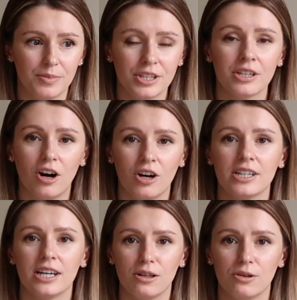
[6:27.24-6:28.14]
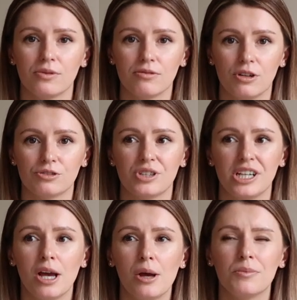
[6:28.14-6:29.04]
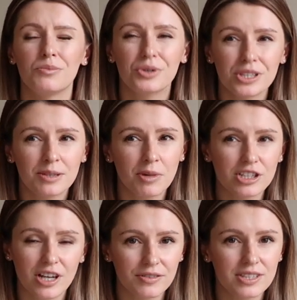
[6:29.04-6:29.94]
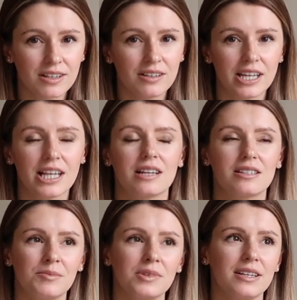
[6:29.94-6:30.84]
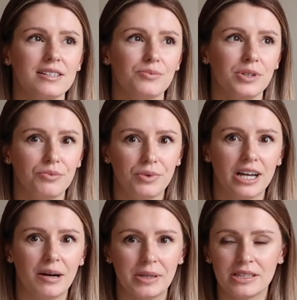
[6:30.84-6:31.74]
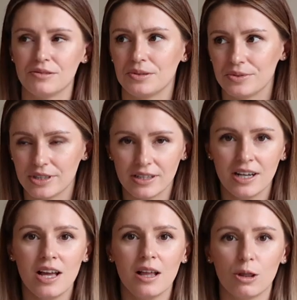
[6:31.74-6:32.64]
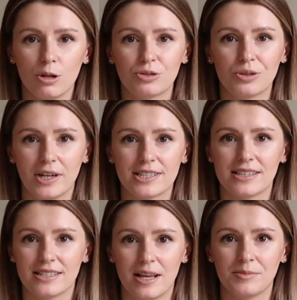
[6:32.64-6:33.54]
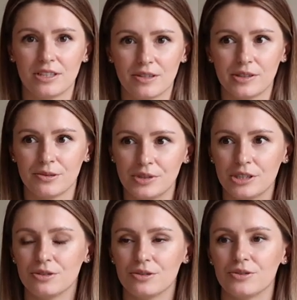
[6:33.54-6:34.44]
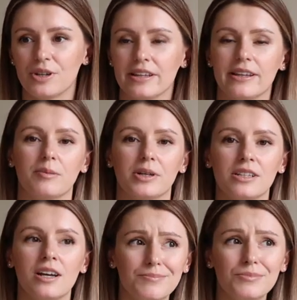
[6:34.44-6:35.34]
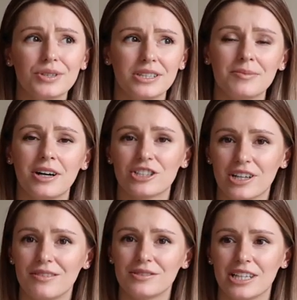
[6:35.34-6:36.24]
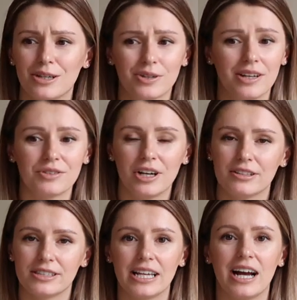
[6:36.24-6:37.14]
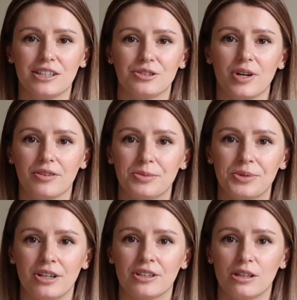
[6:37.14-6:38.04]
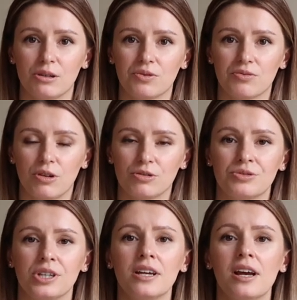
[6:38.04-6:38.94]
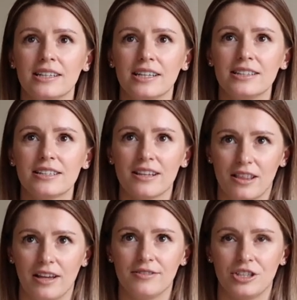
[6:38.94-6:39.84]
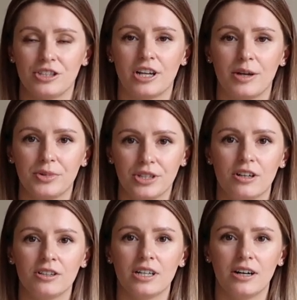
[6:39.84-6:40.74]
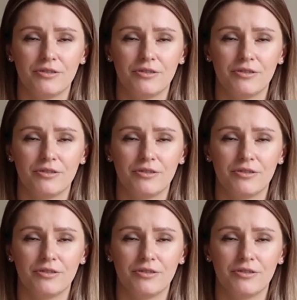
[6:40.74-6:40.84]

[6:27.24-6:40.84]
putting on a load of laundry pretty much every single day. Like, some days we wake up and, you know, the laundry basket is empty, so I don't need to do anything. But pretty much every day or every other day, I do have to put on a load of laundry, and it is life-changing. I put it on